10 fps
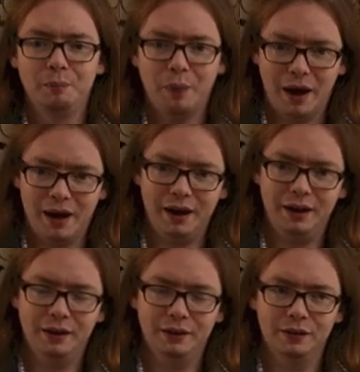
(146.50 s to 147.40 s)
pi
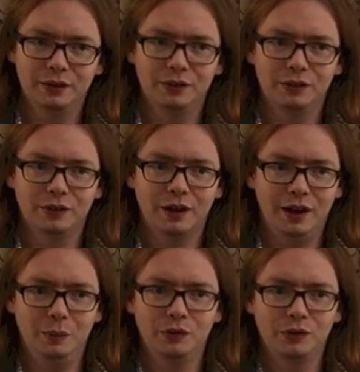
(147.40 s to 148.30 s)

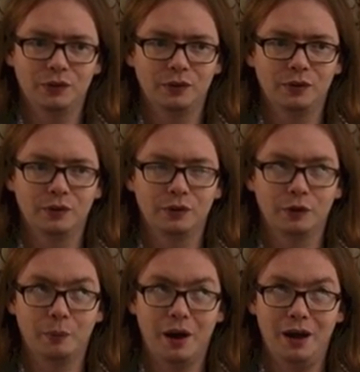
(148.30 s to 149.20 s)
times,
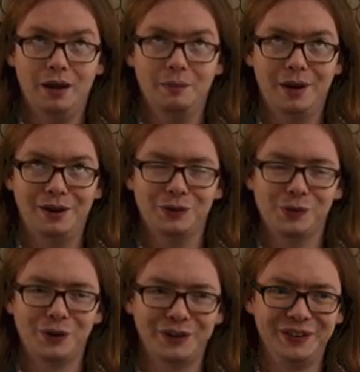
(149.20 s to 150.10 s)
so pi minus
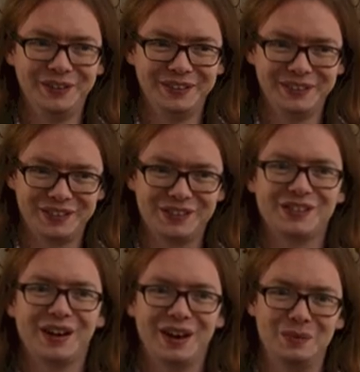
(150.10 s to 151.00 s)
1
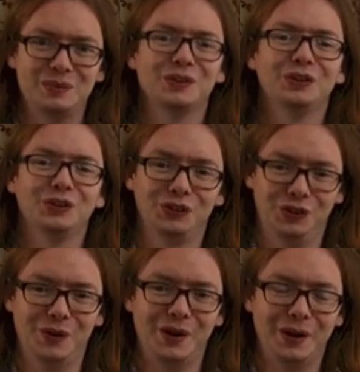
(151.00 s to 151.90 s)
times
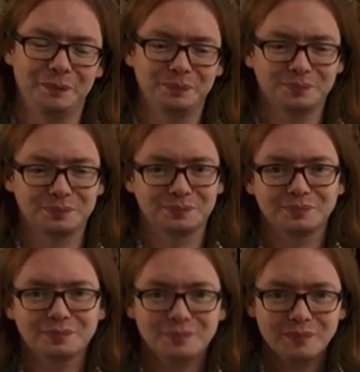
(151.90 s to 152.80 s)
2r.
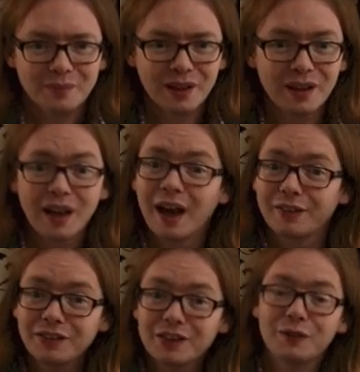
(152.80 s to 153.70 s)

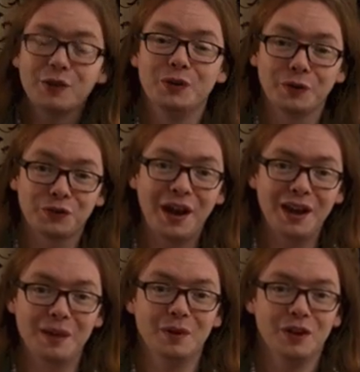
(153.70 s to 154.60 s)
And this gives you enough
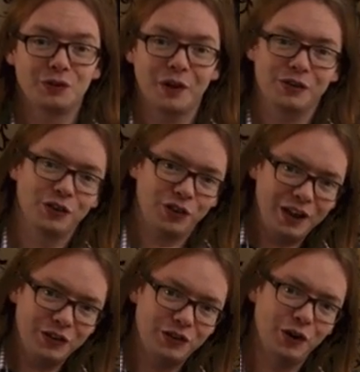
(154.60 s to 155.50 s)
time to actually
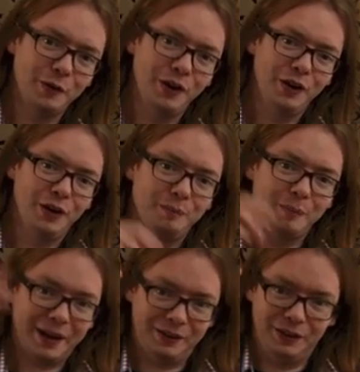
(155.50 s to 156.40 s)
change your
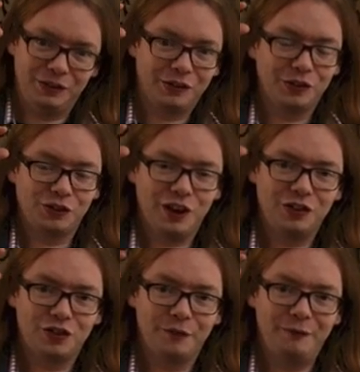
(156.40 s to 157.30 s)
magnets, to
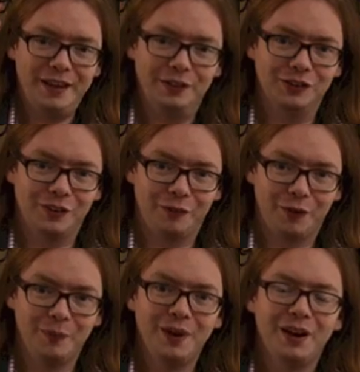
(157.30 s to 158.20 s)
change the fields of
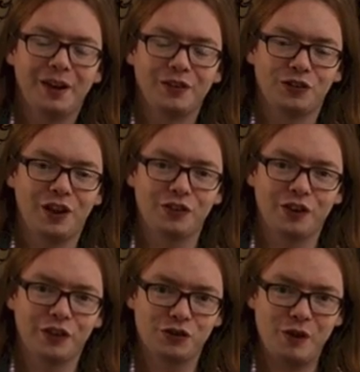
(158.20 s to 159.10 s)
them, and to change
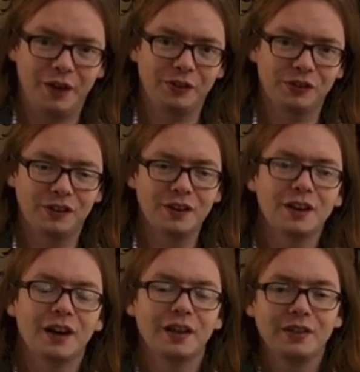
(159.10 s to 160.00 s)
their strengths.
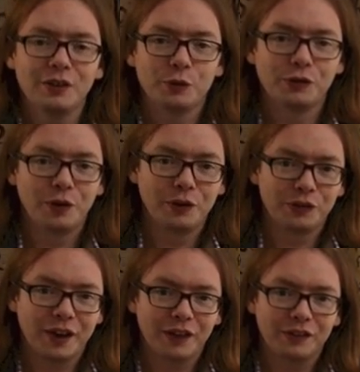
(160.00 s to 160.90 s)
And this was known as
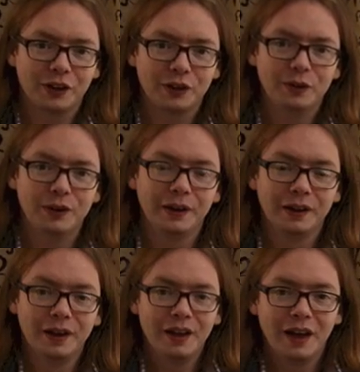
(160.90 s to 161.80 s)
stochastic cooling,
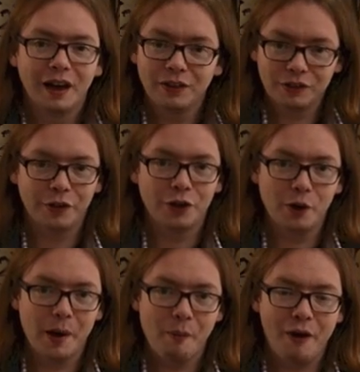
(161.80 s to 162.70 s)
and this got the
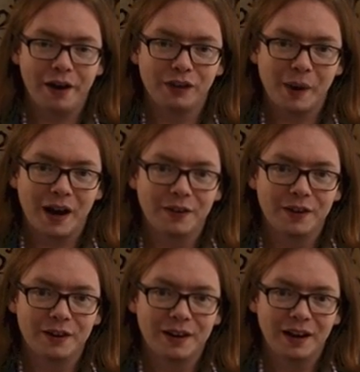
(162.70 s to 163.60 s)
Nobel Prize back in
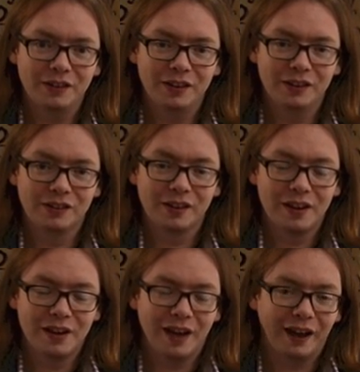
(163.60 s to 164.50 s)
the early 80s.
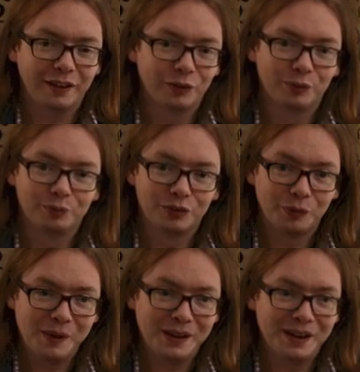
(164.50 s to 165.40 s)
And
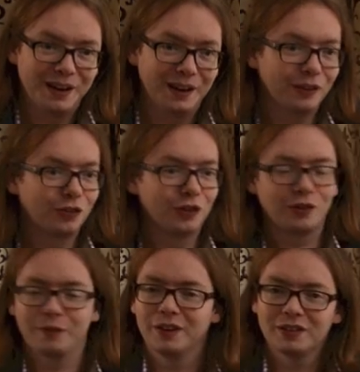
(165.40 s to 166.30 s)
to me, it is
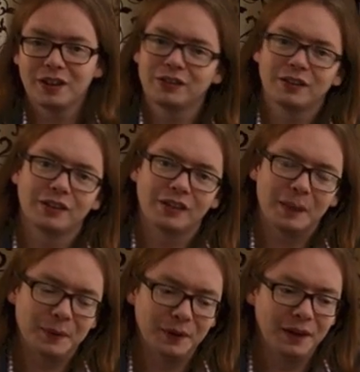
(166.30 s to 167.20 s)
just a fantastic
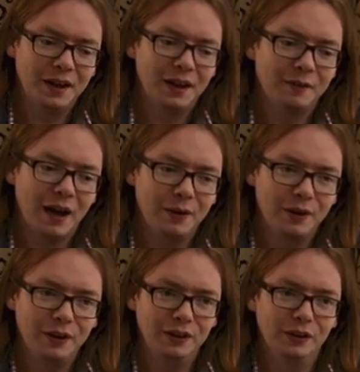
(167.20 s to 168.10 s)
example of how you
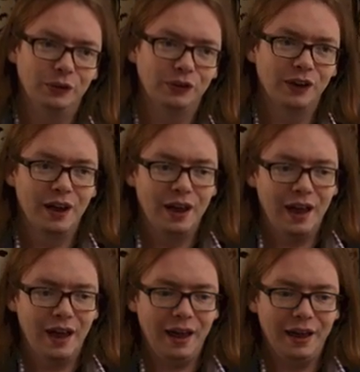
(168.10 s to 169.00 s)
can use
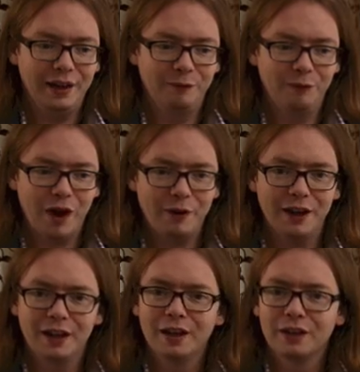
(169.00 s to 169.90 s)
a
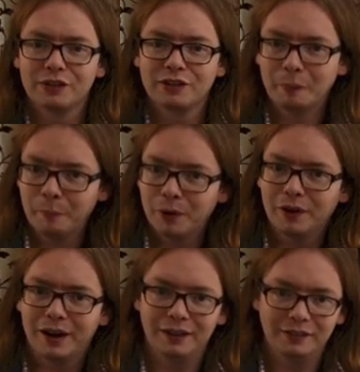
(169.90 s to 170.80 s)
very
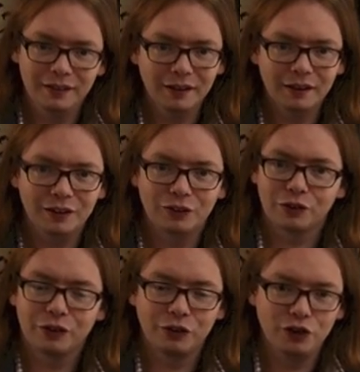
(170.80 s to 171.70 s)
simple idea,
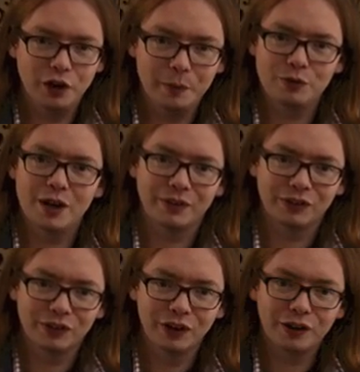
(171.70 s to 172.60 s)
just the geometry of a
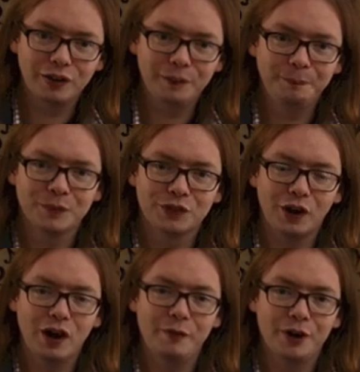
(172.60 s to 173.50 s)
circle, to
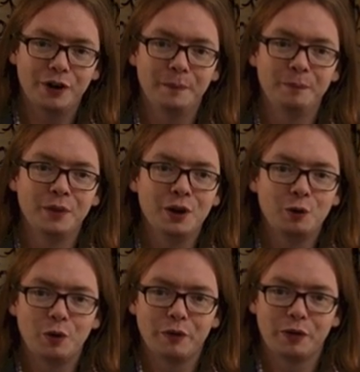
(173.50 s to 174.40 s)
overcome
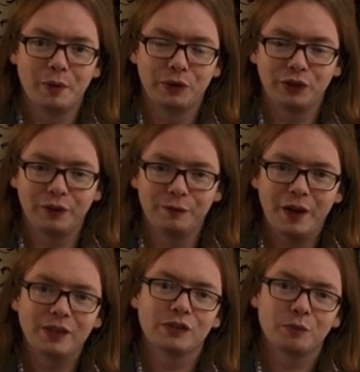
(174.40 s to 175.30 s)
one of the most
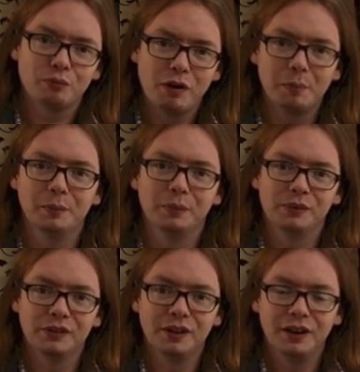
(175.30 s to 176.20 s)
advanced
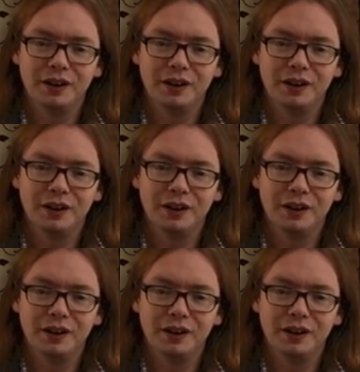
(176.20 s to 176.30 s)
problems